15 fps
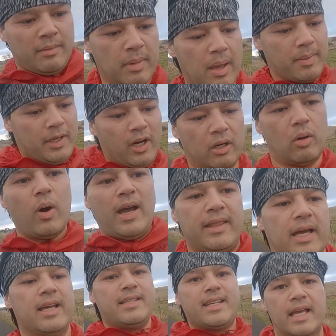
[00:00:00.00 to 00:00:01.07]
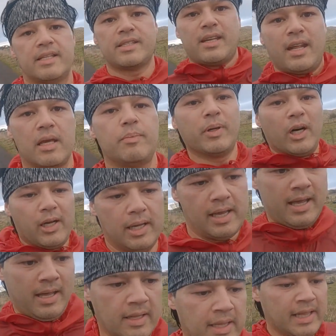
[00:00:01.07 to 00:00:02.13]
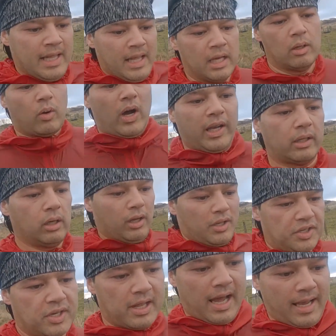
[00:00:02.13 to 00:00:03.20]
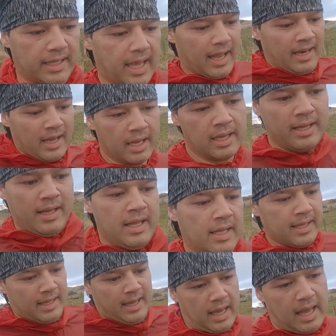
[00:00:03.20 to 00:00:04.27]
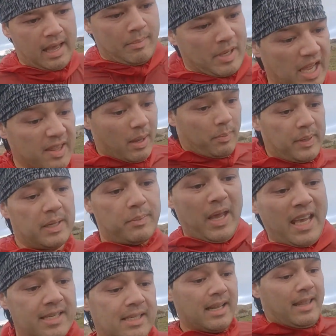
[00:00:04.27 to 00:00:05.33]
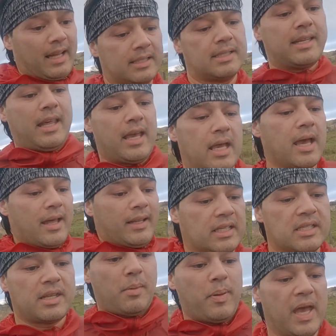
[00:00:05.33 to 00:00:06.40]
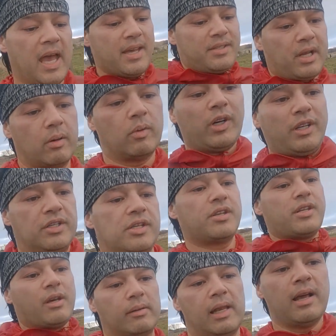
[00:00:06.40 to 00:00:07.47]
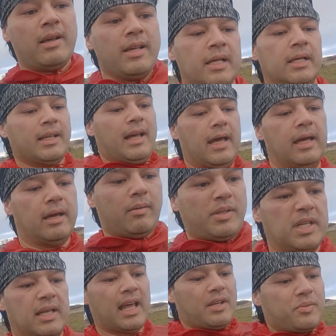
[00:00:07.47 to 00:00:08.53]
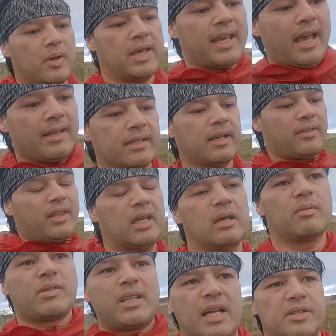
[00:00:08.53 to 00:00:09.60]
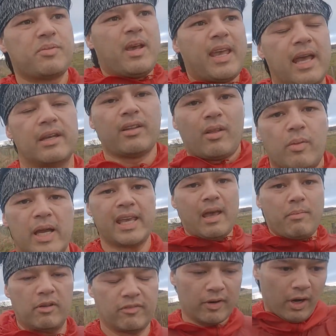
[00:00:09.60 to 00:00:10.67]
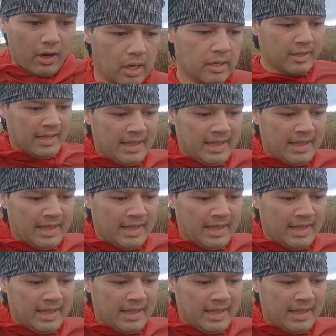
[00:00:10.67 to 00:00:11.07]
Maybe not quite that intensity, but quite close to that again. And basically that's the pace I wanted to do. Was it last weekend? I think it was last weekend or the weekend before.